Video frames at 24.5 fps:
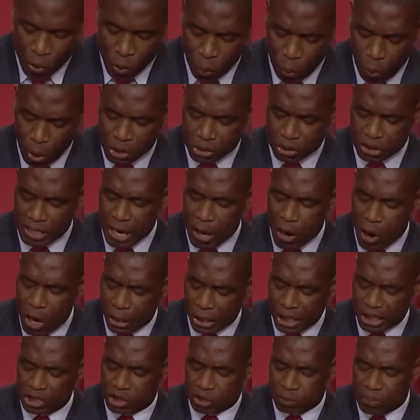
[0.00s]
was the
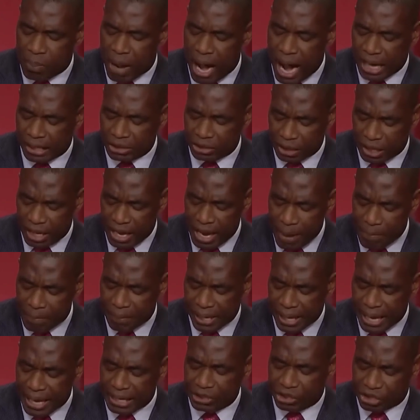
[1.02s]
only smart
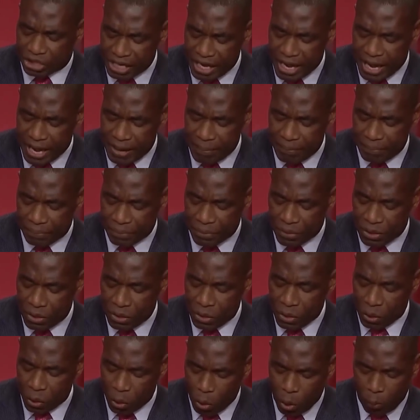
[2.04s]
NBA
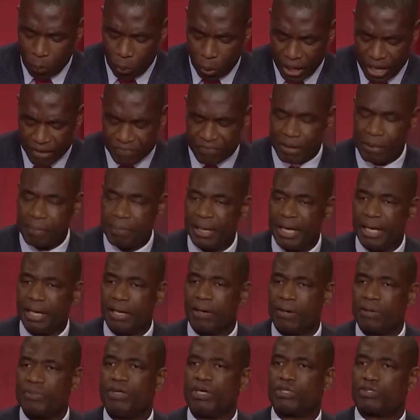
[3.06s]
GM who believed in
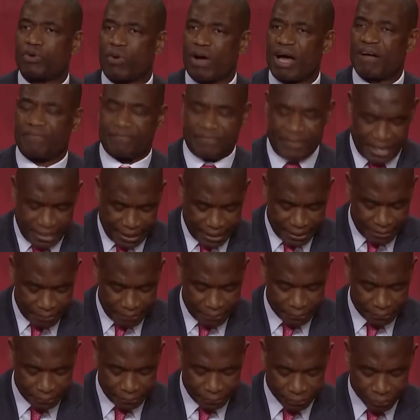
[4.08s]
me on the draft day.
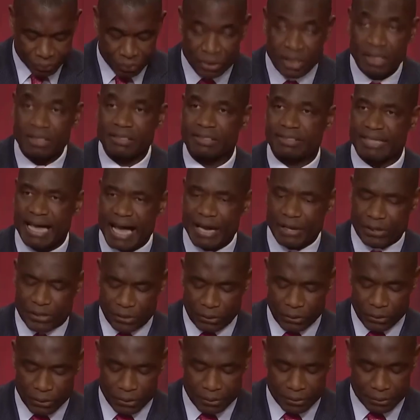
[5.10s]
Thank
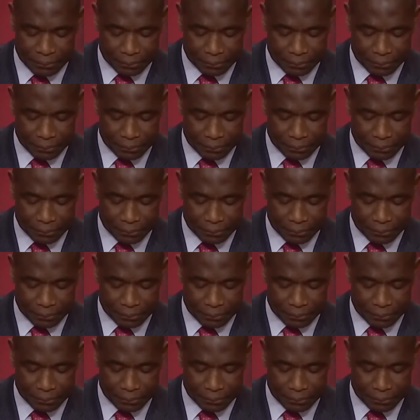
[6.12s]
you.